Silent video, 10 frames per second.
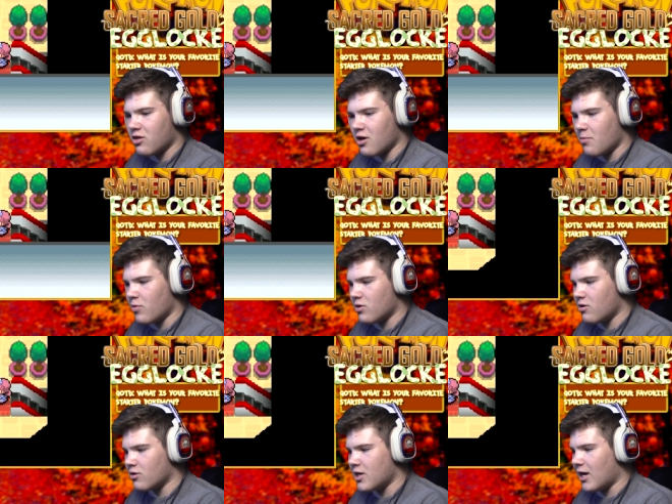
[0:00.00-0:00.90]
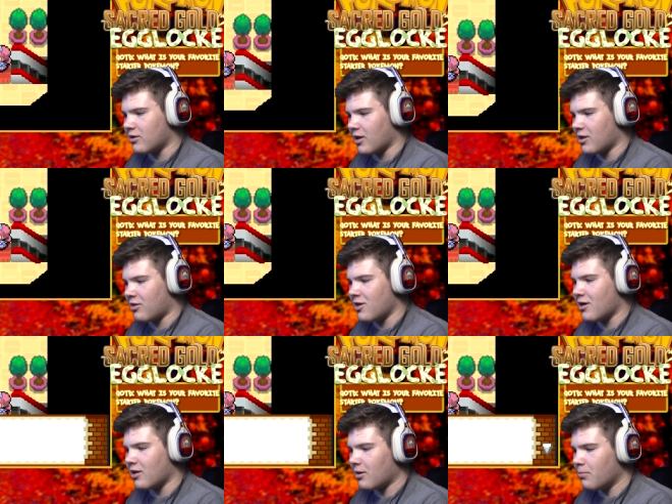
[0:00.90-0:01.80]
thought it boosted your attack like the thick
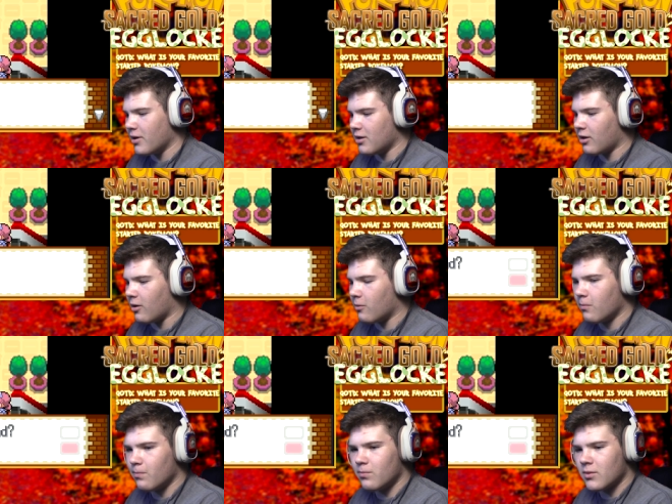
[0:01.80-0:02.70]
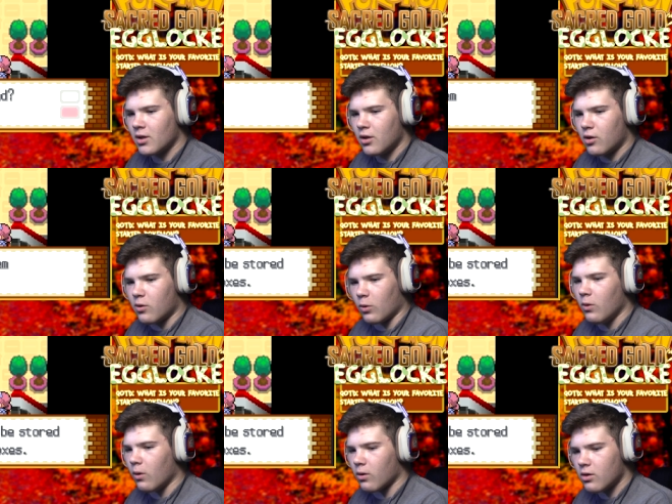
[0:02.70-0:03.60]
club, but no.
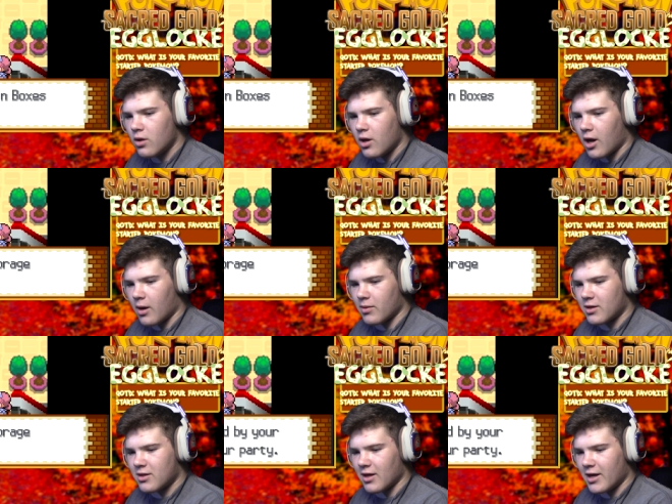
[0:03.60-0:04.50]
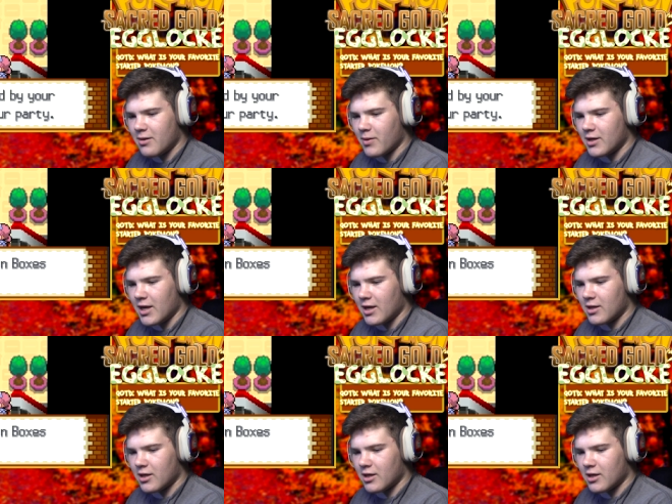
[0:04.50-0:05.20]
Cool. I'm excited about that.